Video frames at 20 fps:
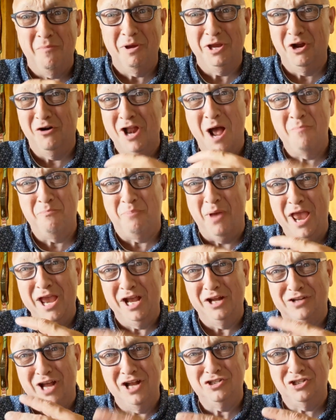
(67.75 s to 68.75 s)
You're not paying
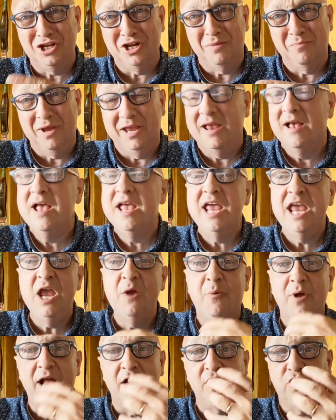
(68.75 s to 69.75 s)
attention to me. He
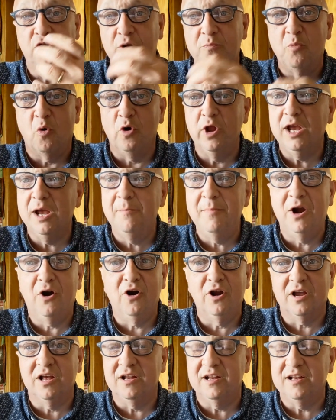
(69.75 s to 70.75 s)
went on Good Morning
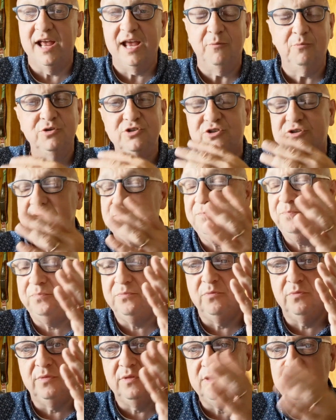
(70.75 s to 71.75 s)
America today. It was
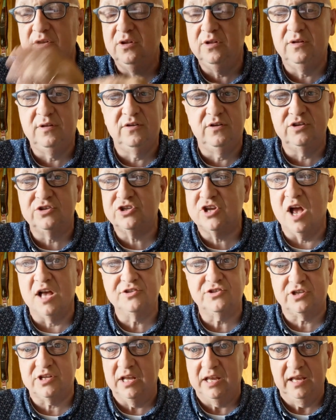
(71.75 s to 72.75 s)

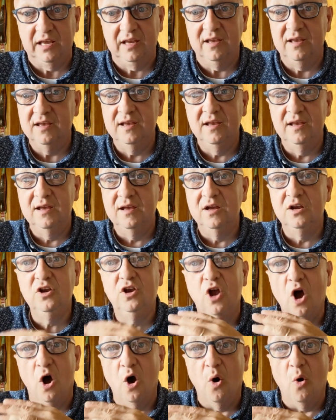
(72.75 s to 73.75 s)
disgusting.
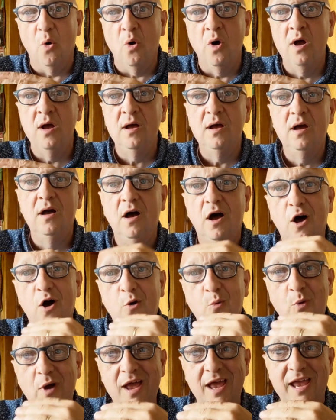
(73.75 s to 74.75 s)
Go
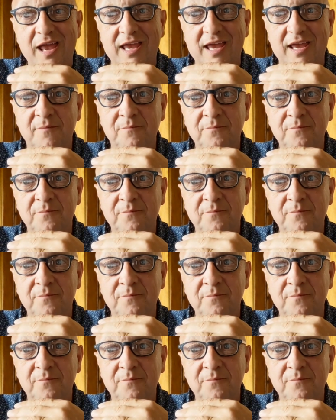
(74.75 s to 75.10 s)
away.